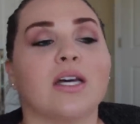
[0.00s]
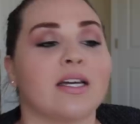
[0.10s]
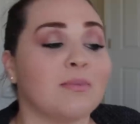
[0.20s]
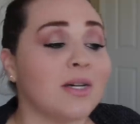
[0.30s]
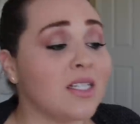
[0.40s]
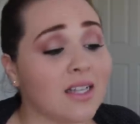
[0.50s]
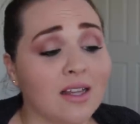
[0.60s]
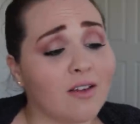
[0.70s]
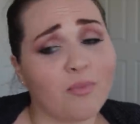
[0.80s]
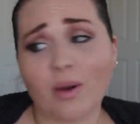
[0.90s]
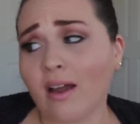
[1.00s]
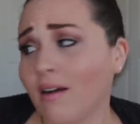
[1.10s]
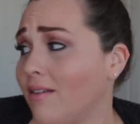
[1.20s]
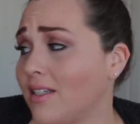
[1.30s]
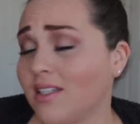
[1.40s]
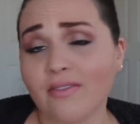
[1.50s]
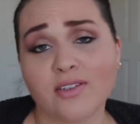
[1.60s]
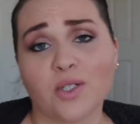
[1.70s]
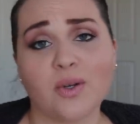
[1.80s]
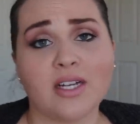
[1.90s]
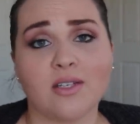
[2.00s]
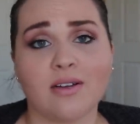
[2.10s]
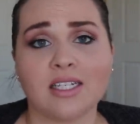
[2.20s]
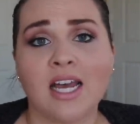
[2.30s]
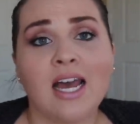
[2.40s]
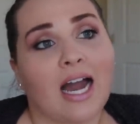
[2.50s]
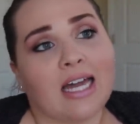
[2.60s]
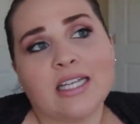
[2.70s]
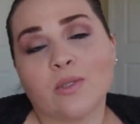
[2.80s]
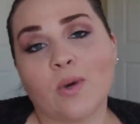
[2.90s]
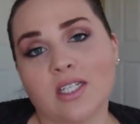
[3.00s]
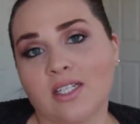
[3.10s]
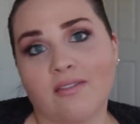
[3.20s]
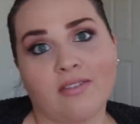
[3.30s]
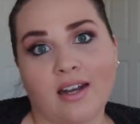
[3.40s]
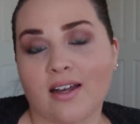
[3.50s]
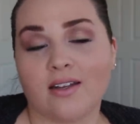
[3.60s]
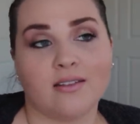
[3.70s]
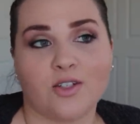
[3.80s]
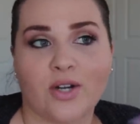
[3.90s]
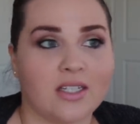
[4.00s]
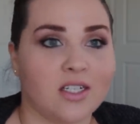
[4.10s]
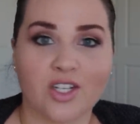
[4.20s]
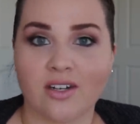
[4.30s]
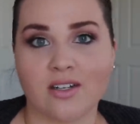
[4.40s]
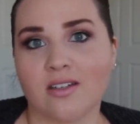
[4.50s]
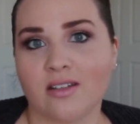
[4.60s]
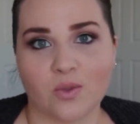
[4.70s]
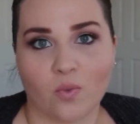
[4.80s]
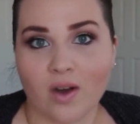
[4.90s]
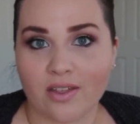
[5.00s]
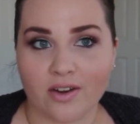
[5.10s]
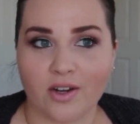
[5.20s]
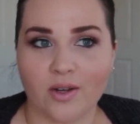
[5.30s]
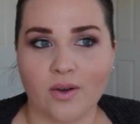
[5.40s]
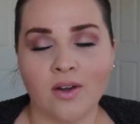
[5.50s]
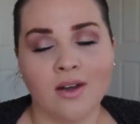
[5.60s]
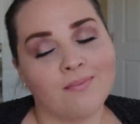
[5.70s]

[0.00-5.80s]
Like, as much as I love buying all this stuff and showing it to you guys, I at least want stuff that I can transition into this weather, you know?